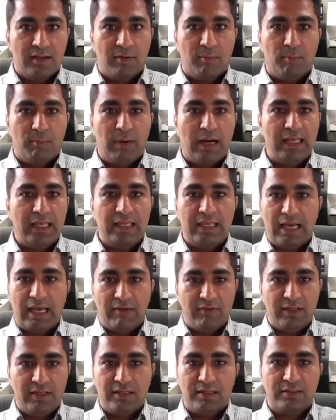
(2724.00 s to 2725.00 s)
by
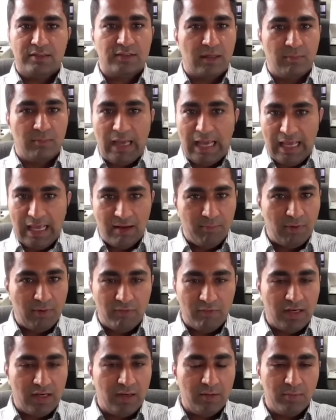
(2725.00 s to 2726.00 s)
having some help
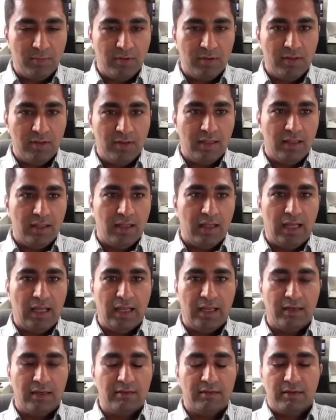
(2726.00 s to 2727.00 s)
available,
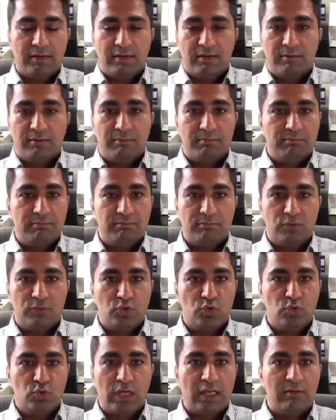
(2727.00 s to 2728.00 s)
and
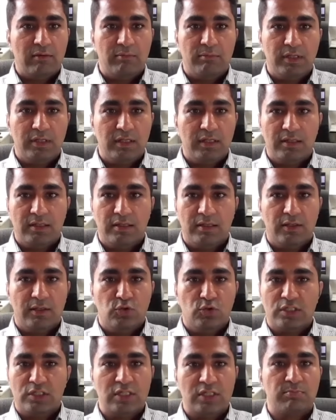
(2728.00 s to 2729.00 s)
you can
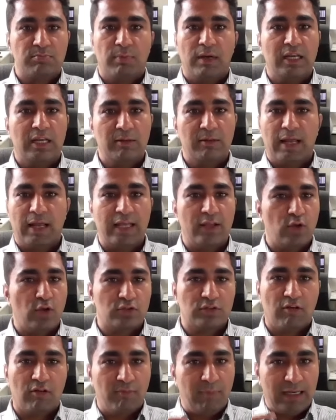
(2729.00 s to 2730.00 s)
just multiply
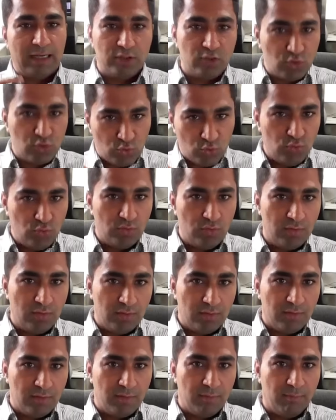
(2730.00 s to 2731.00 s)
yourself by two
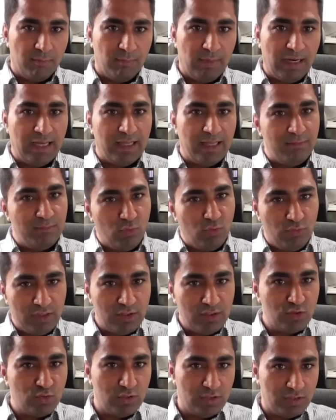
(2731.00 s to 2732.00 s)
by
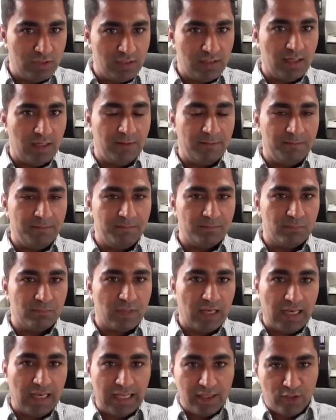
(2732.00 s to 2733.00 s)
moving to India.
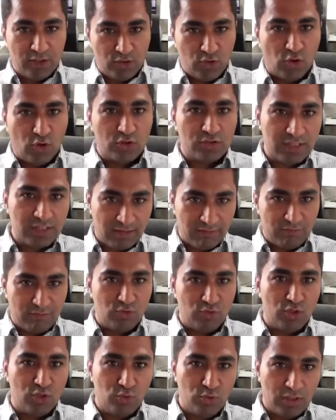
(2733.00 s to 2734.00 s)
Like yourself,
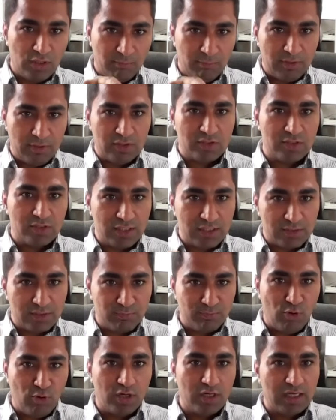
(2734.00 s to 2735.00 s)
you are doing business,
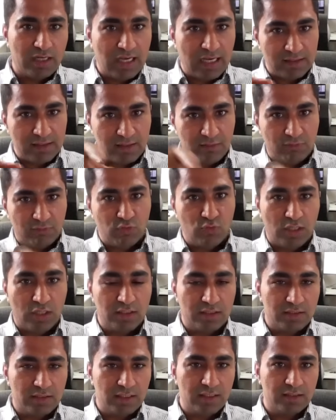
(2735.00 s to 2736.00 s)
podcast, and a few
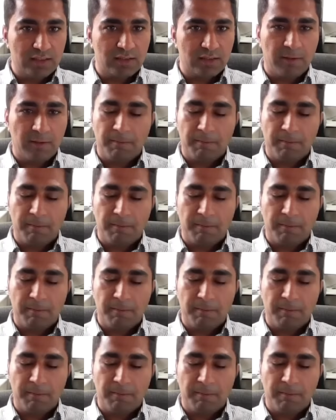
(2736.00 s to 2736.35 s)
other things.